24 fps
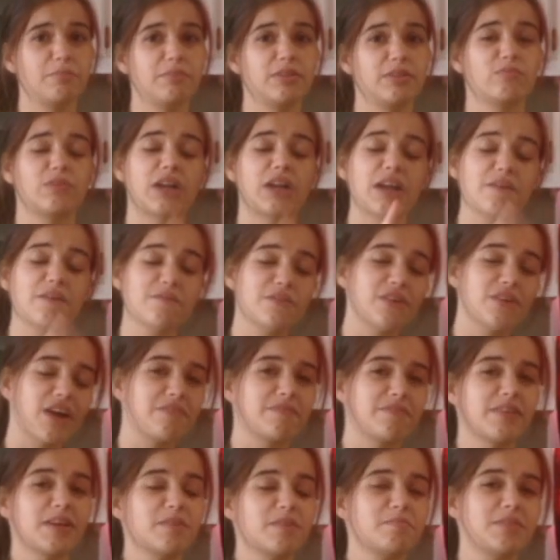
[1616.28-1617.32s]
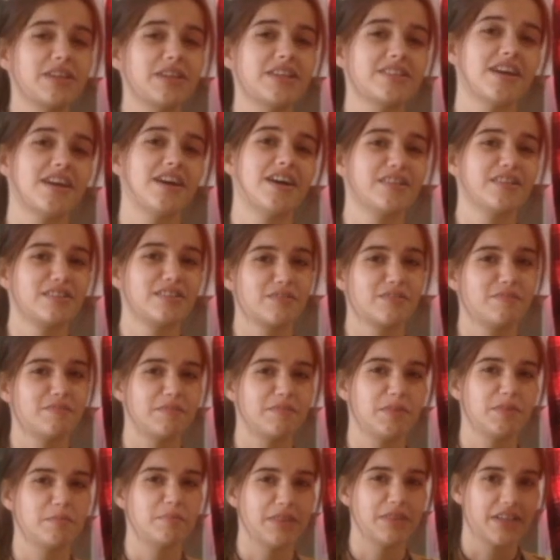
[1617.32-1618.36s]
whenever our family is
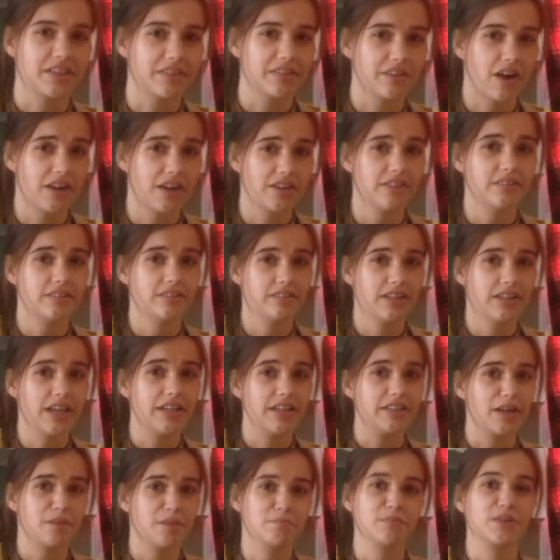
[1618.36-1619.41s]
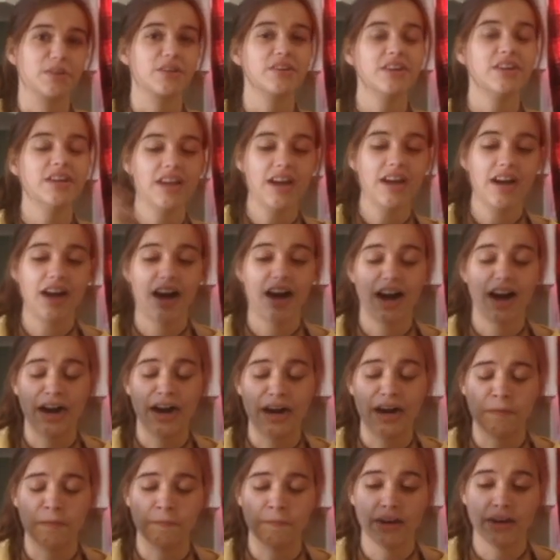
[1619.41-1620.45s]
150 big in number,
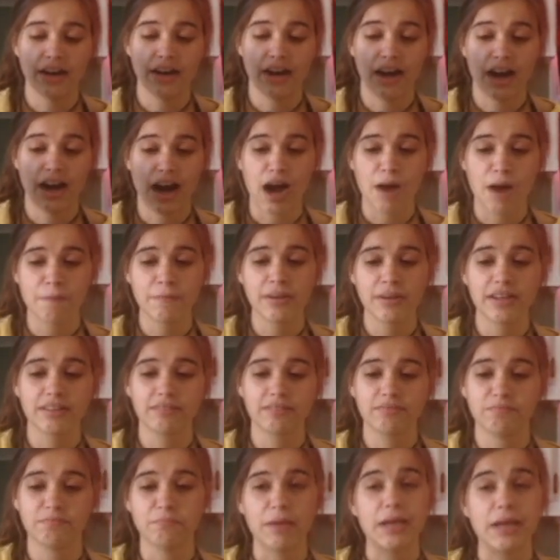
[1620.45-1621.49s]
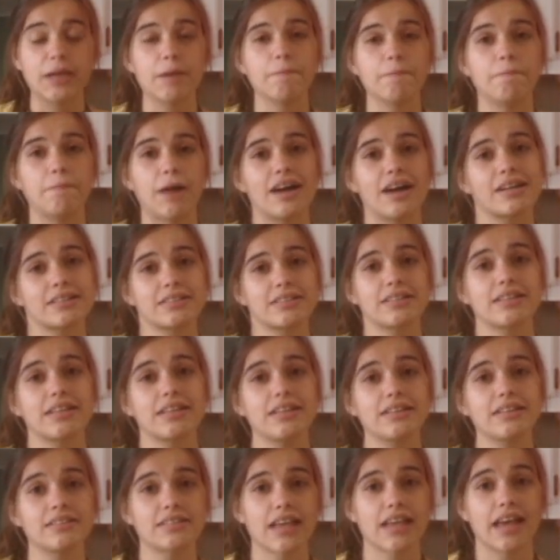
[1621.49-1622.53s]
I'm gonna make a box of
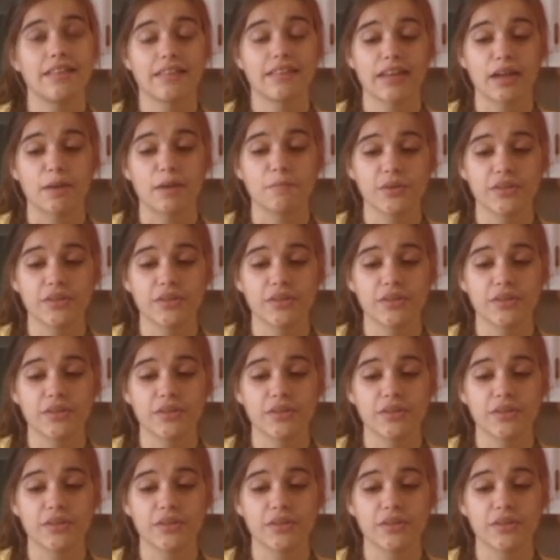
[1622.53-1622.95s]
these, and then I'm